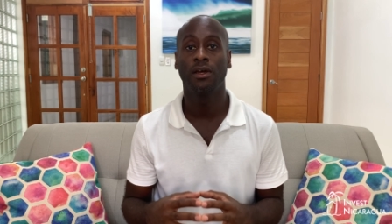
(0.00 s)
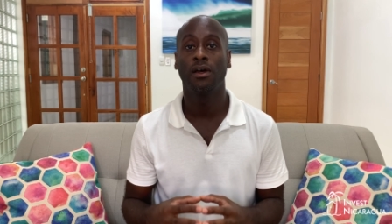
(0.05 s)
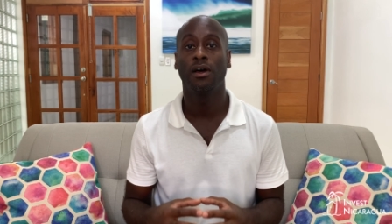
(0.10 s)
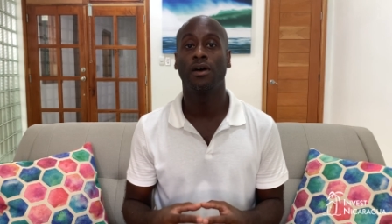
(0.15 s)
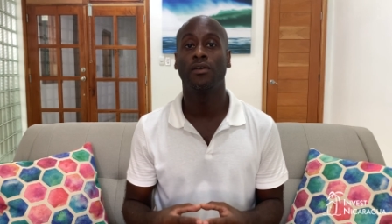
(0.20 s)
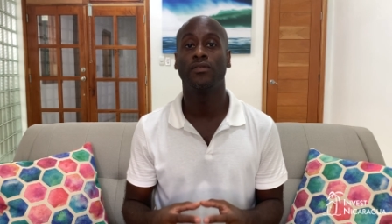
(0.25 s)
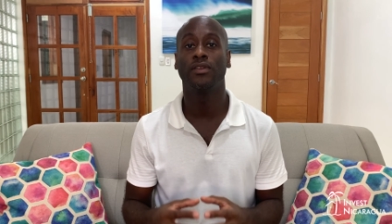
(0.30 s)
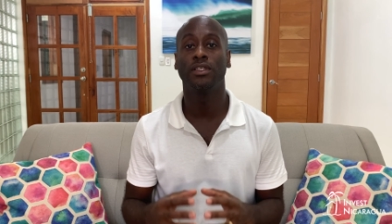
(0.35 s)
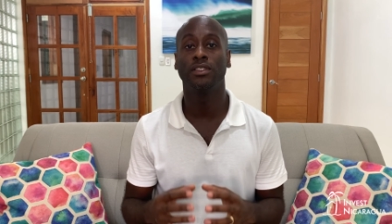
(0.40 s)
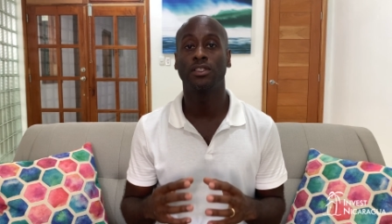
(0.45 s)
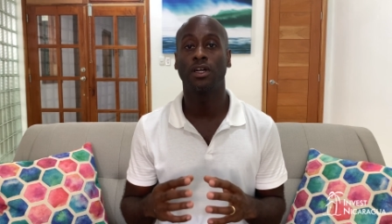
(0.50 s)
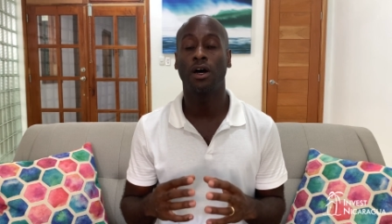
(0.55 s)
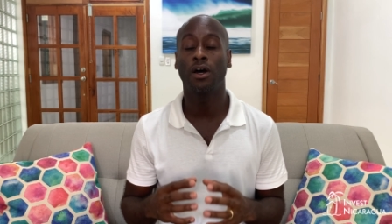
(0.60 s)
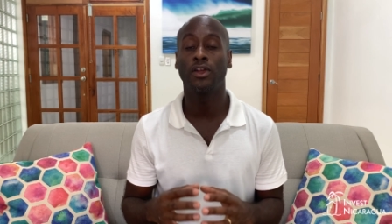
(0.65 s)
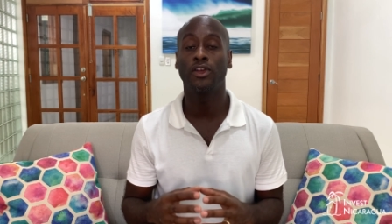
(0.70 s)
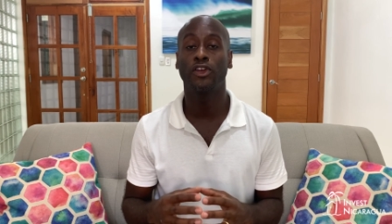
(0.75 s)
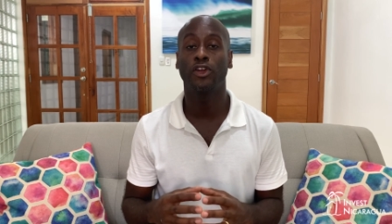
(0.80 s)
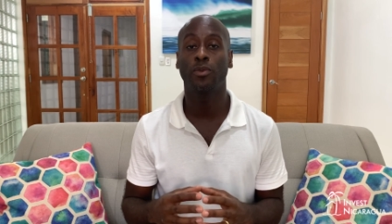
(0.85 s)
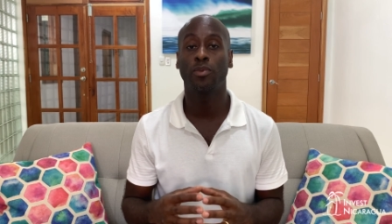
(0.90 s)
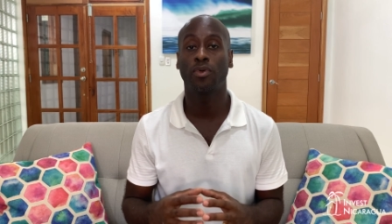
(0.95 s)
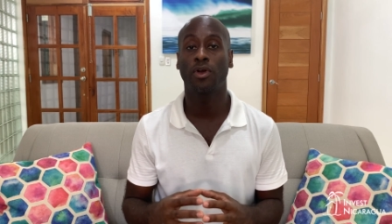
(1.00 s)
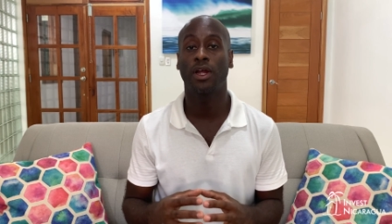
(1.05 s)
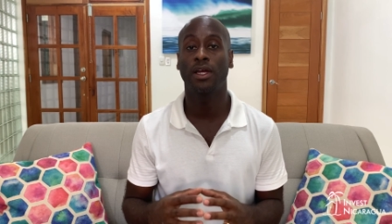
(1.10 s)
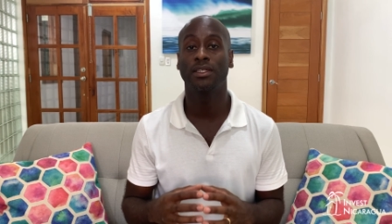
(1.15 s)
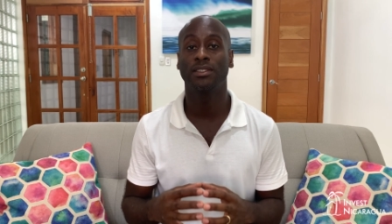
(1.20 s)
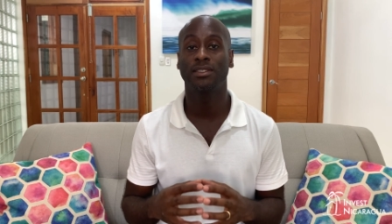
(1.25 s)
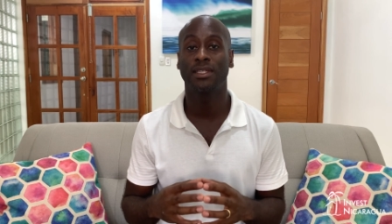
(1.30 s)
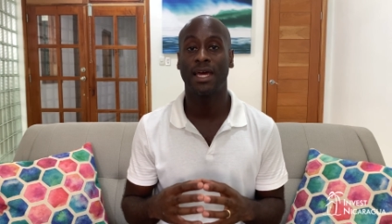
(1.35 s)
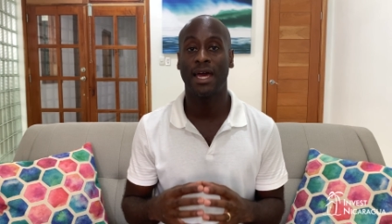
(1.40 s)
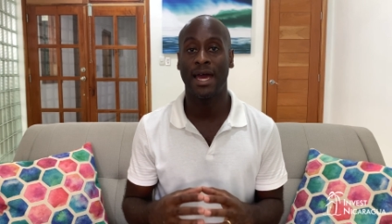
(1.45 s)
of these
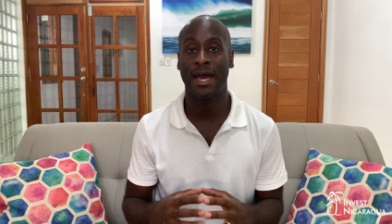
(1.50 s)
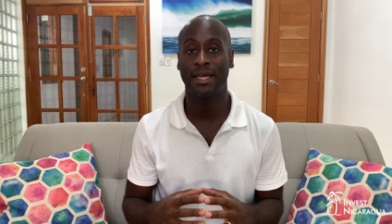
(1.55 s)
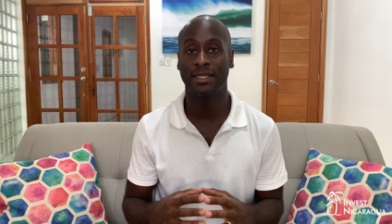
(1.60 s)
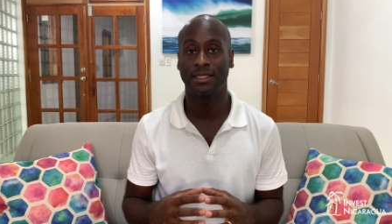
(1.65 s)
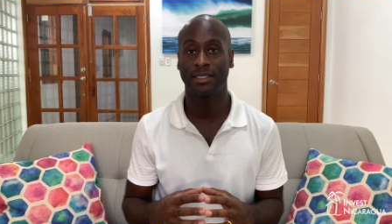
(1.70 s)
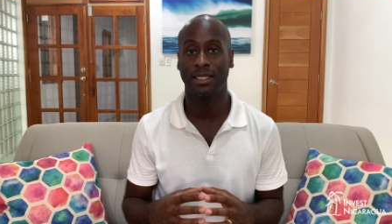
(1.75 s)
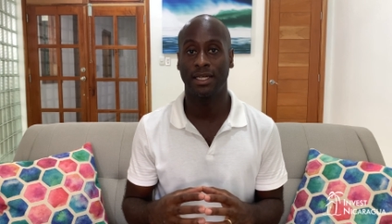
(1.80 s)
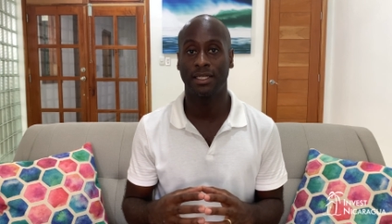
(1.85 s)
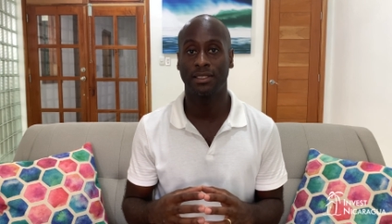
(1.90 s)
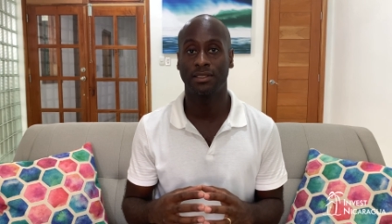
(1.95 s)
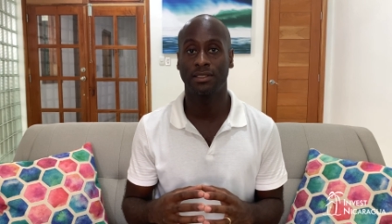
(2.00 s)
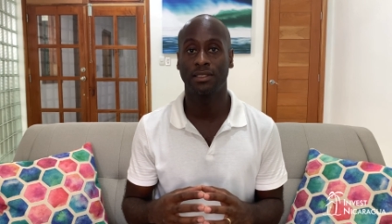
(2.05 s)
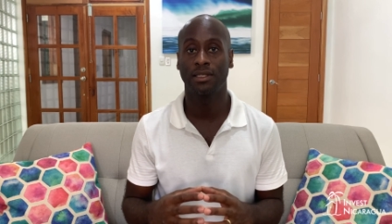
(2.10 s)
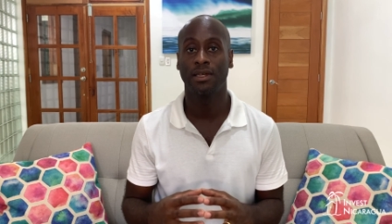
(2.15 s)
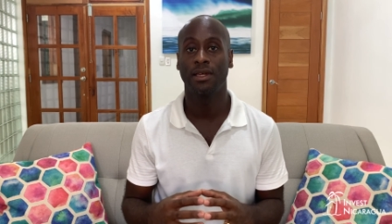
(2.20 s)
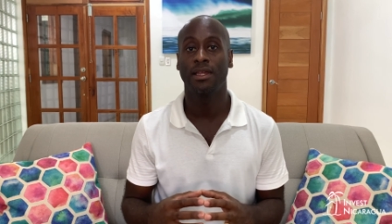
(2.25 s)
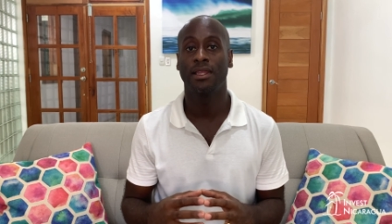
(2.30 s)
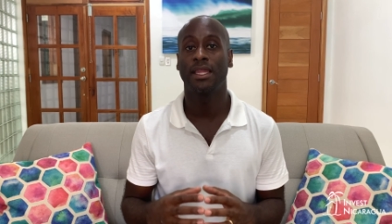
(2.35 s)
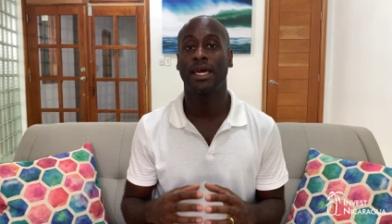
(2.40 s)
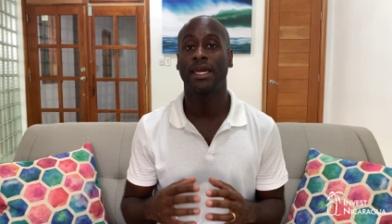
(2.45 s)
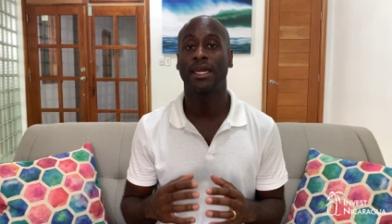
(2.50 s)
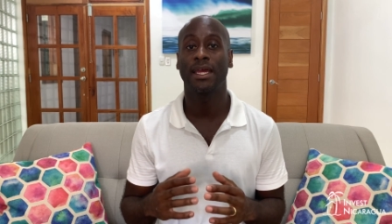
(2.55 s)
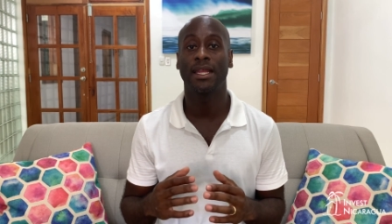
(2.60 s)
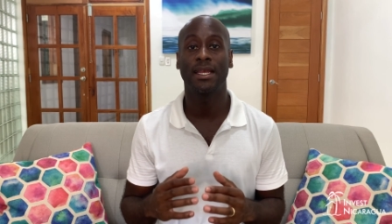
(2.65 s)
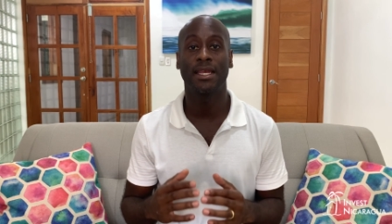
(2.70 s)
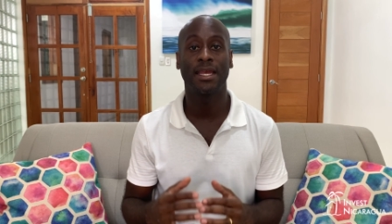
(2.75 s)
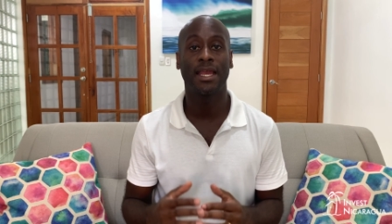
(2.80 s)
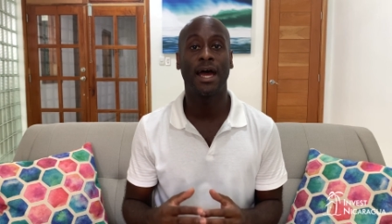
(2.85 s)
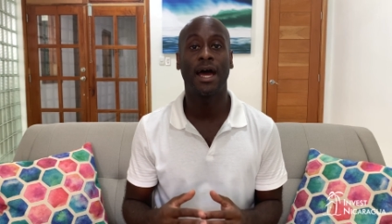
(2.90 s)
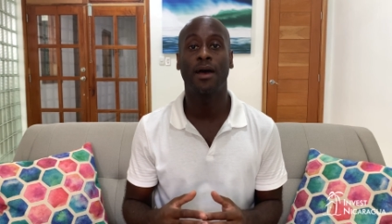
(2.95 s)
underpriced assets that
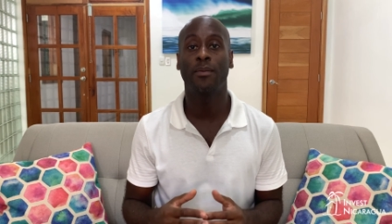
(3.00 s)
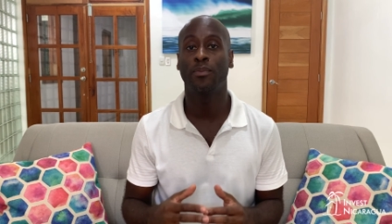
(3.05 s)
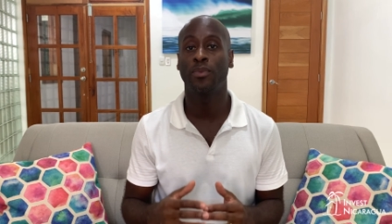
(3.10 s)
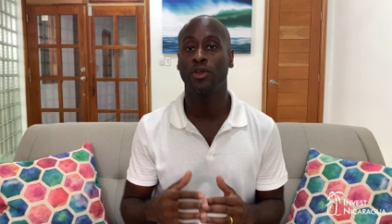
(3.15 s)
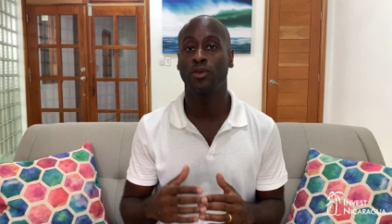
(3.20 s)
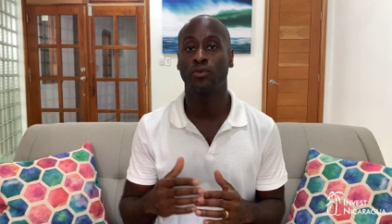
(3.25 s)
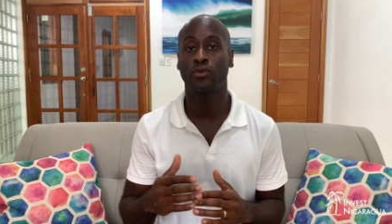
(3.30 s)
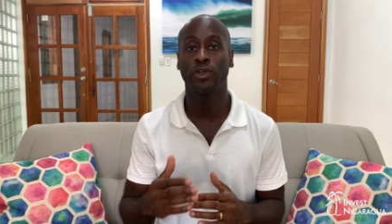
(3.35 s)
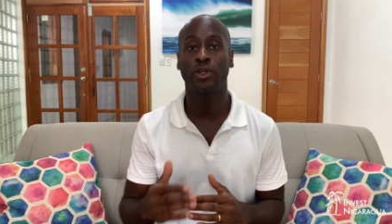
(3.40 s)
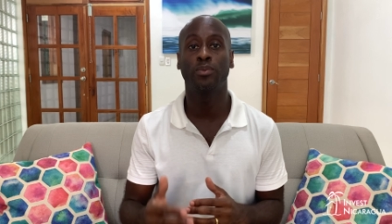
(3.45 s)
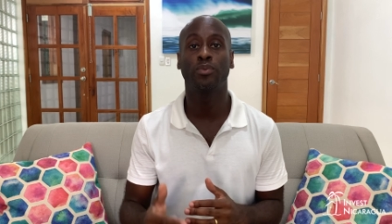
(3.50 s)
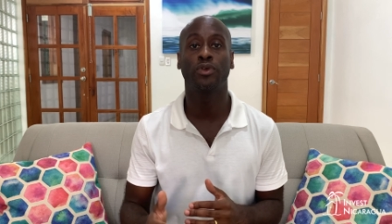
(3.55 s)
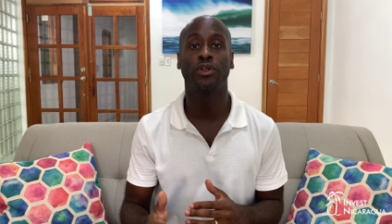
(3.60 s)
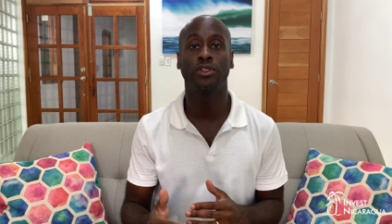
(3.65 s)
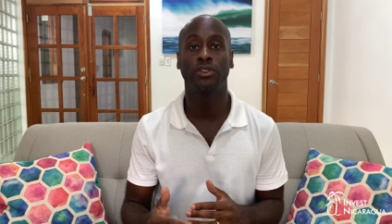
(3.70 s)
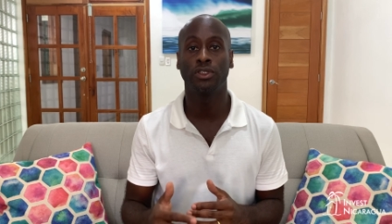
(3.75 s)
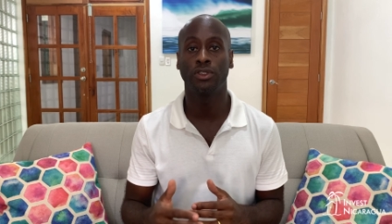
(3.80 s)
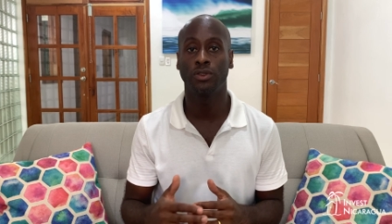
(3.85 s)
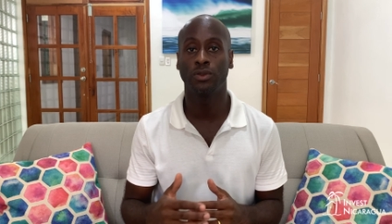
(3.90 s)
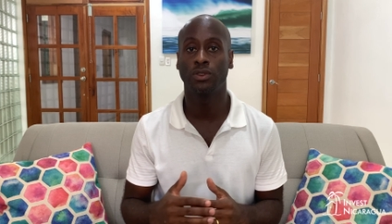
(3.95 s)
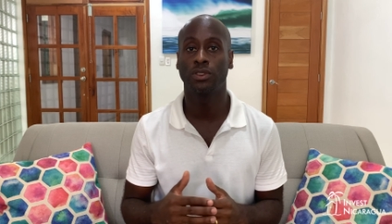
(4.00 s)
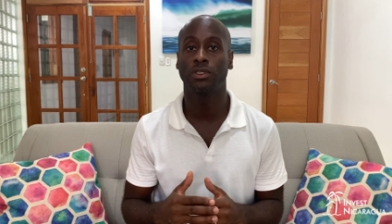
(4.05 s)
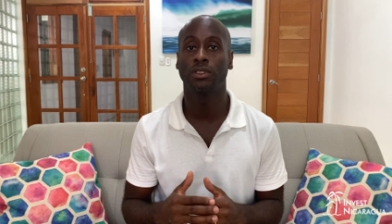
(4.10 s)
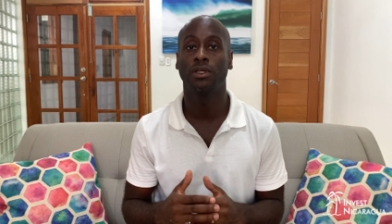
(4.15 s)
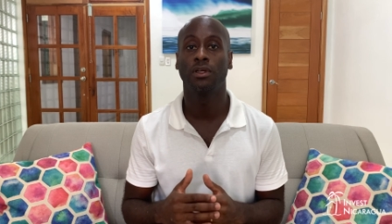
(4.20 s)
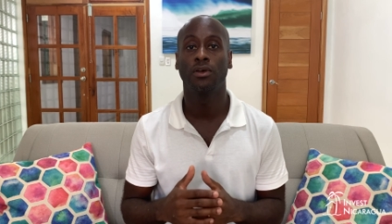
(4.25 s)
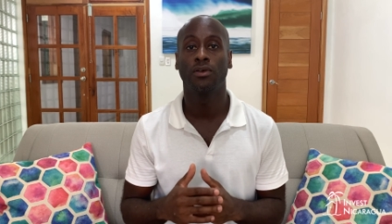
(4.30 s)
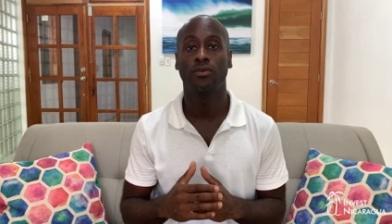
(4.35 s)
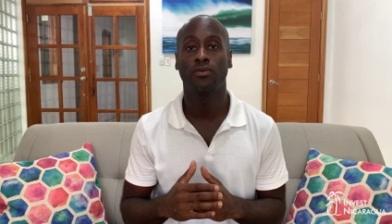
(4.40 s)
cannot be reproduced